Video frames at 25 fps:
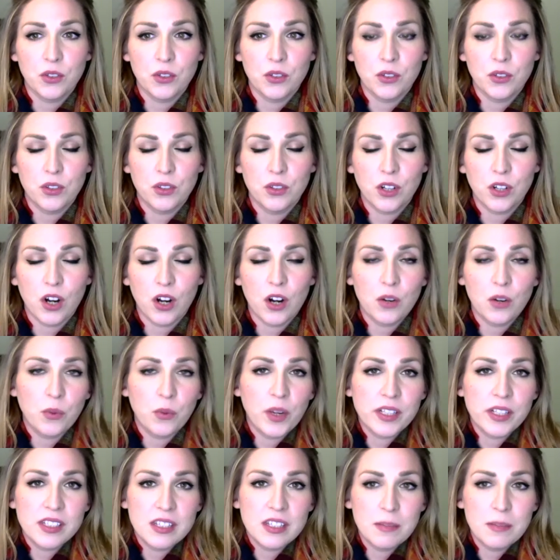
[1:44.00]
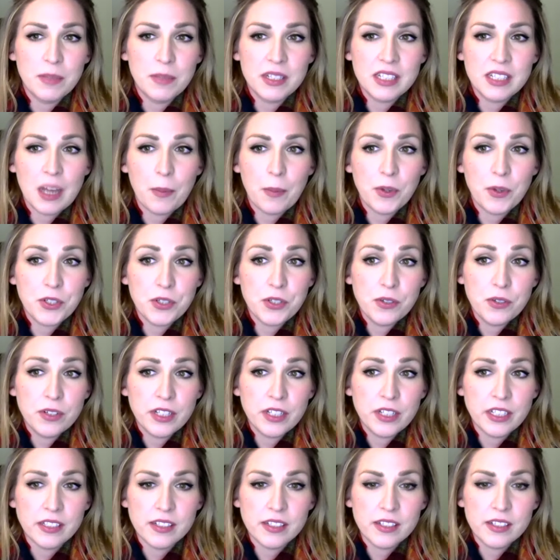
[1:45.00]
There are ways to miss
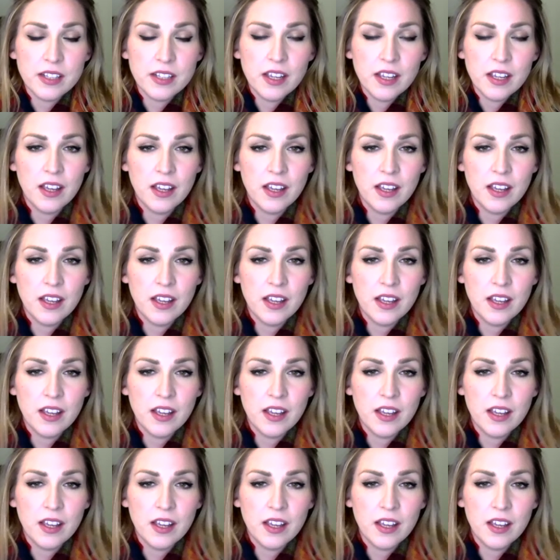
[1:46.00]
opportunities